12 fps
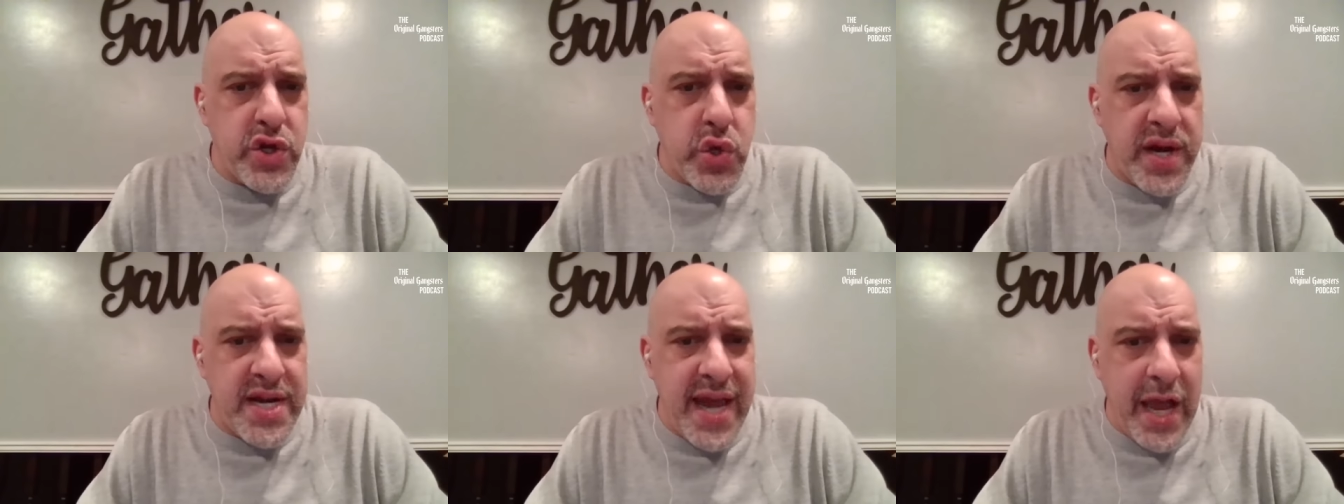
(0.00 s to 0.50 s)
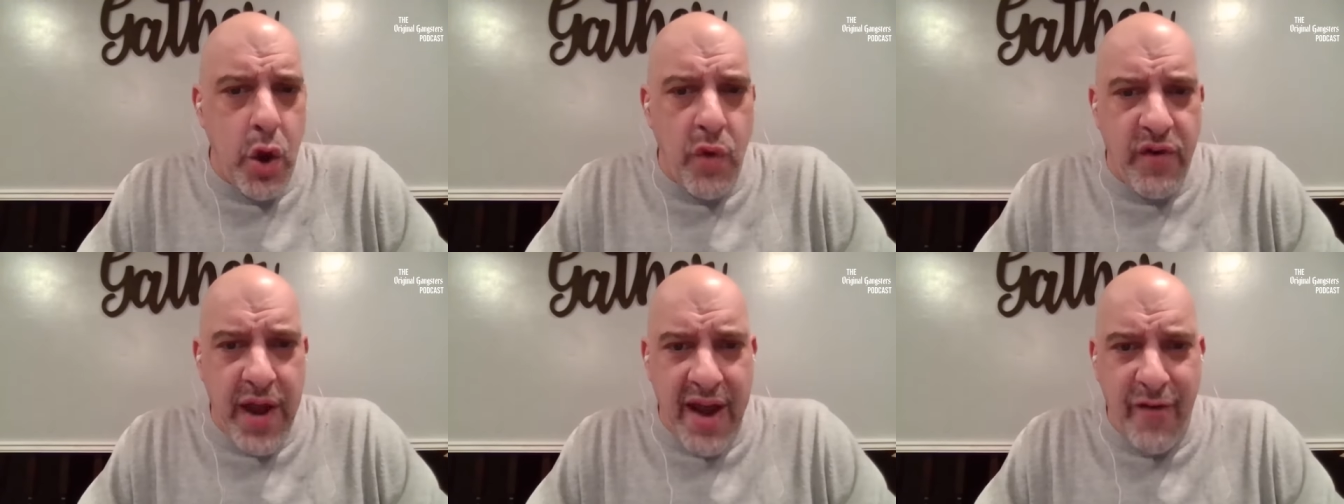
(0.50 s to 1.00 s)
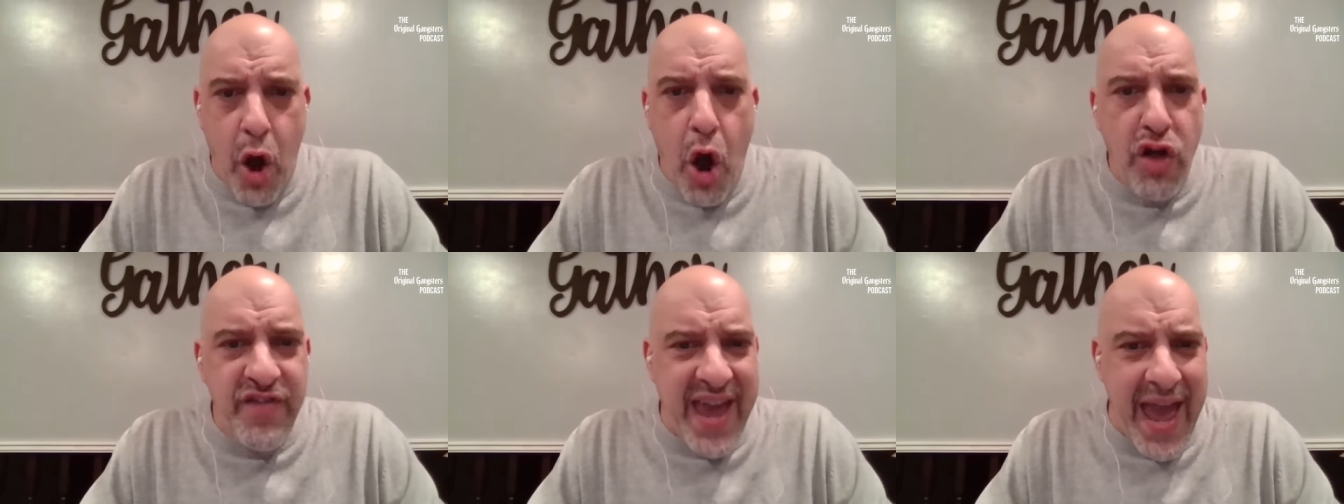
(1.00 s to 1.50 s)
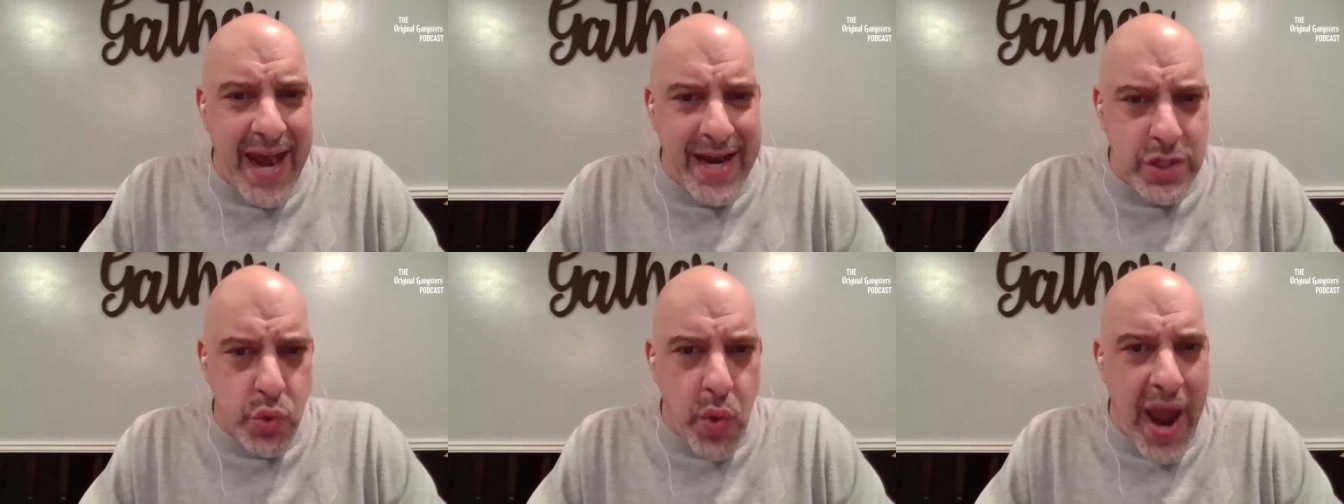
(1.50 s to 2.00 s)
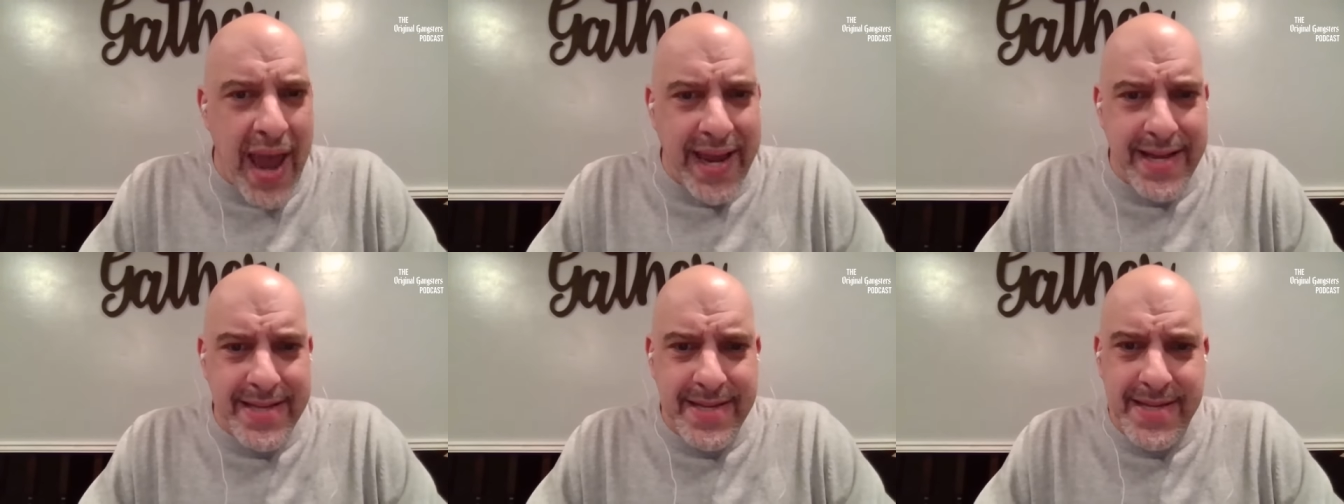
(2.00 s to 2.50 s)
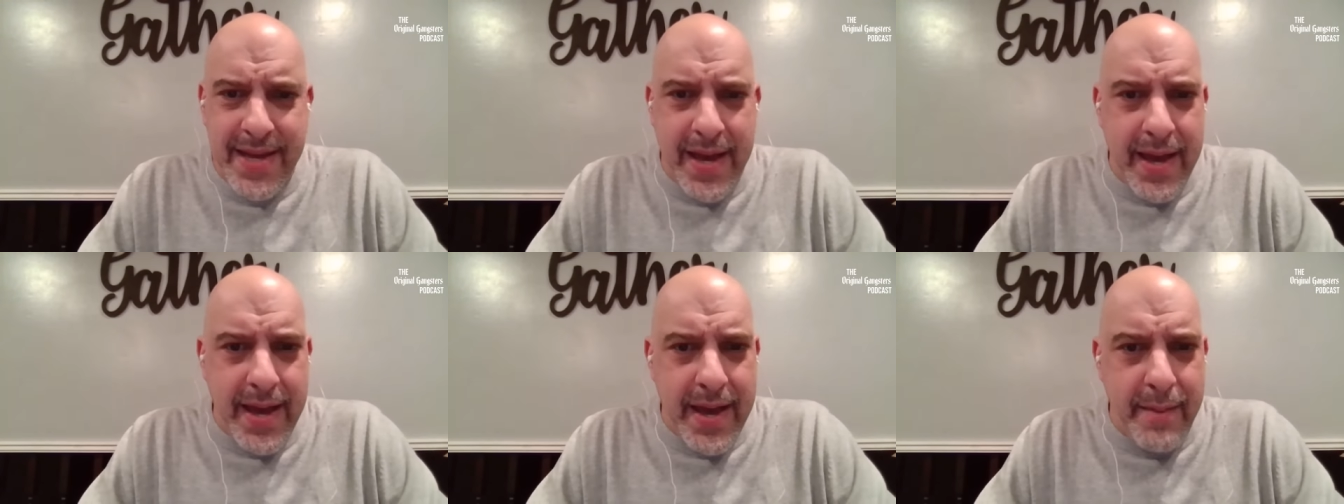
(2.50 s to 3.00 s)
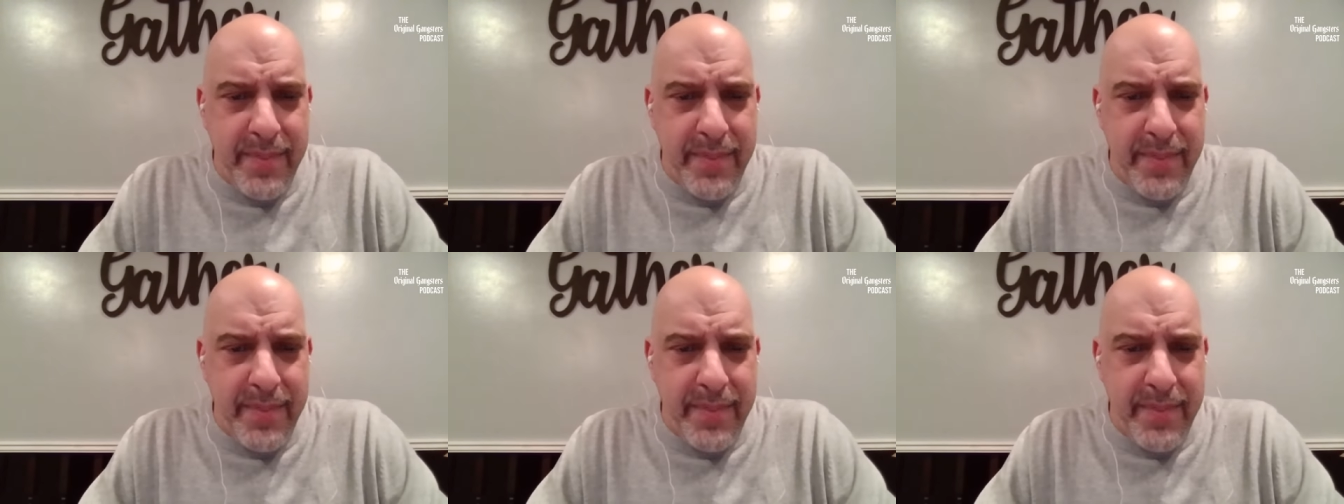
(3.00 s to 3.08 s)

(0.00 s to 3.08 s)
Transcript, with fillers: trying to take over kind of all of Canada's rackets, uh,